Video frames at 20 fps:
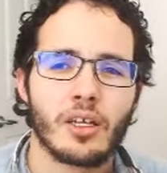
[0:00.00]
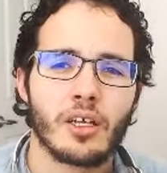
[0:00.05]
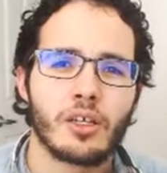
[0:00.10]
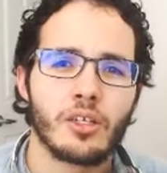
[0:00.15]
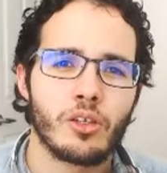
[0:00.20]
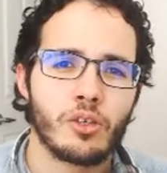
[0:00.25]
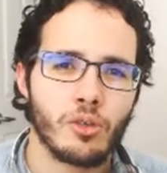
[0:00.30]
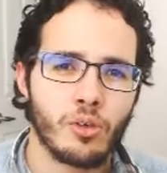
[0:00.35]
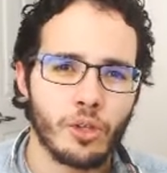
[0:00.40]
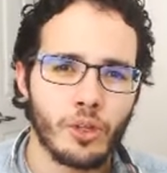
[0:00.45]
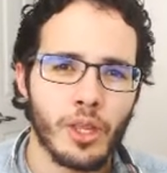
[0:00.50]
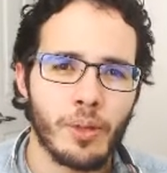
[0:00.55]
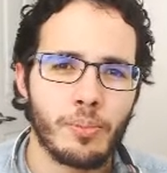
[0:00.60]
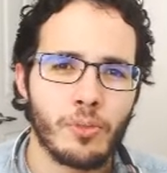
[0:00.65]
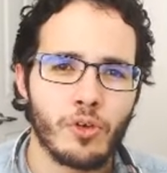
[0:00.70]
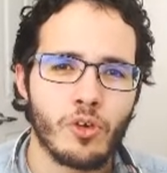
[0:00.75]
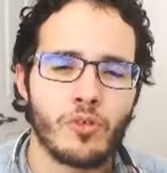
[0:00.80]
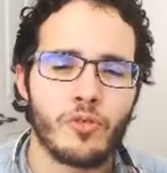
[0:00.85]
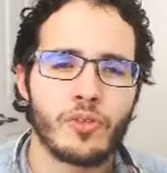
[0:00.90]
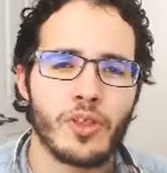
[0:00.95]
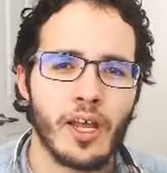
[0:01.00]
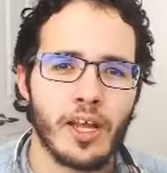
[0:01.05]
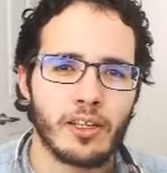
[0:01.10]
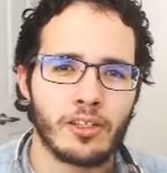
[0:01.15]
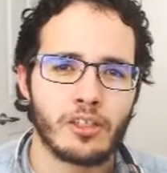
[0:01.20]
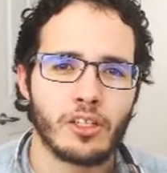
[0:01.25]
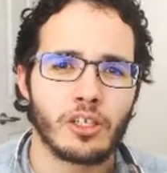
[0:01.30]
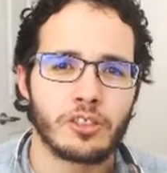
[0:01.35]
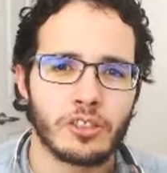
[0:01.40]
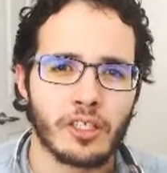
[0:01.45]
You know, the move that
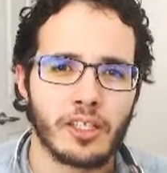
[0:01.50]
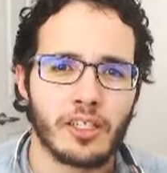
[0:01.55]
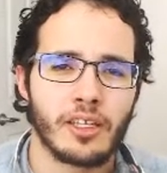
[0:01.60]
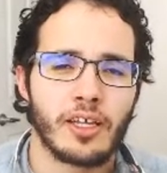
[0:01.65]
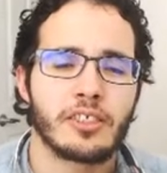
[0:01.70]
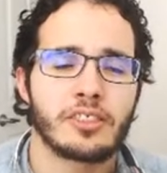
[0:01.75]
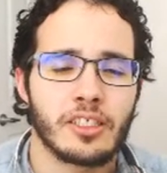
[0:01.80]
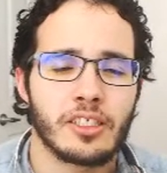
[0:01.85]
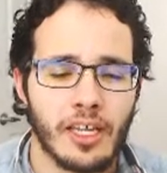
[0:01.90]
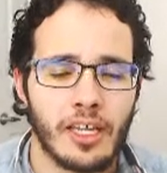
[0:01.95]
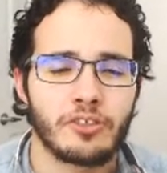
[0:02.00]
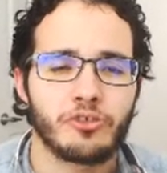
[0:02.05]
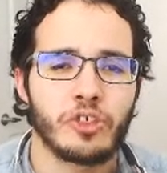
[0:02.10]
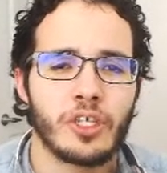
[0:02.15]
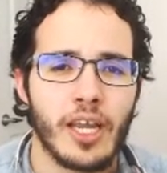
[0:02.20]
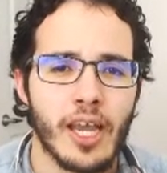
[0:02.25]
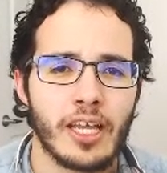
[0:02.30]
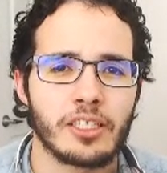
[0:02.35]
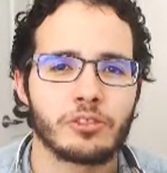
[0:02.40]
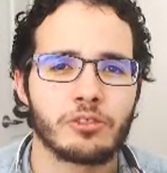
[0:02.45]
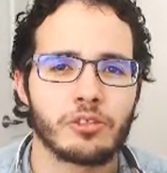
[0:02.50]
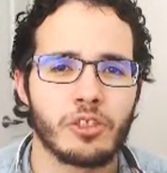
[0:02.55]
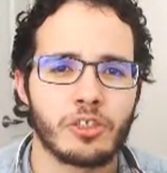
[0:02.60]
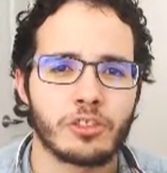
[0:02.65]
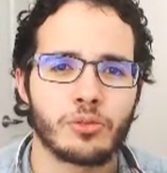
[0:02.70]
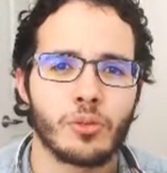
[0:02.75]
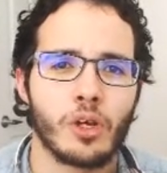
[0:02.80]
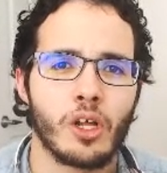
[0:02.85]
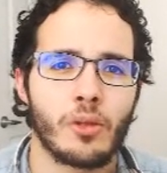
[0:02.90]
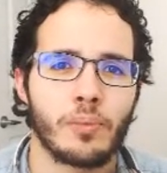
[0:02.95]
does it's an entry hazard as
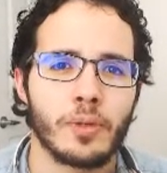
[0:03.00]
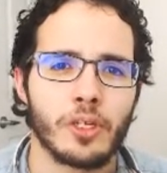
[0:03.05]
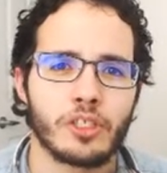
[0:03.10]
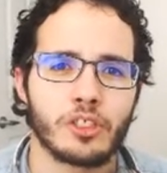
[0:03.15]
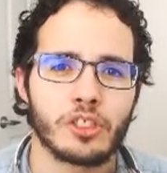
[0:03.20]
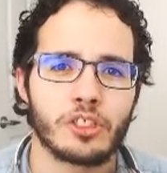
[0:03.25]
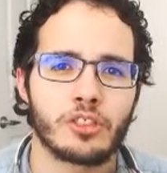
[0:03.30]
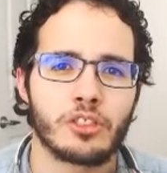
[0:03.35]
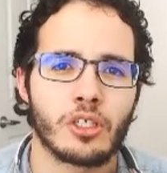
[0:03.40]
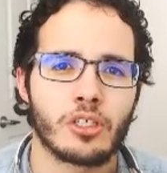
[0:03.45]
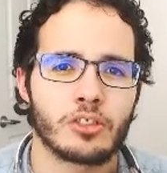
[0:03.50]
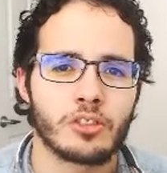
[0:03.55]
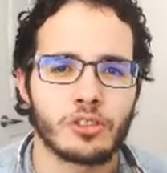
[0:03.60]
well, but it just does